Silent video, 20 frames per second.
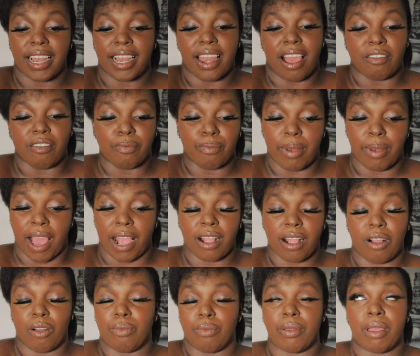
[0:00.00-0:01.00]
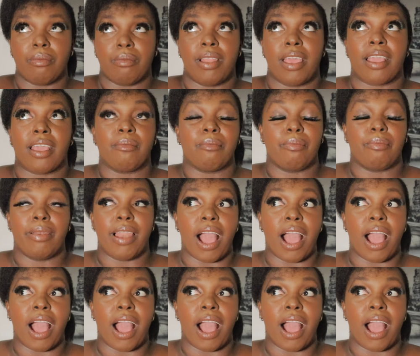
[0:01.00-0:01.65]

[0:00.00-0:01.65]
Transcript: I love Black Opium. Like,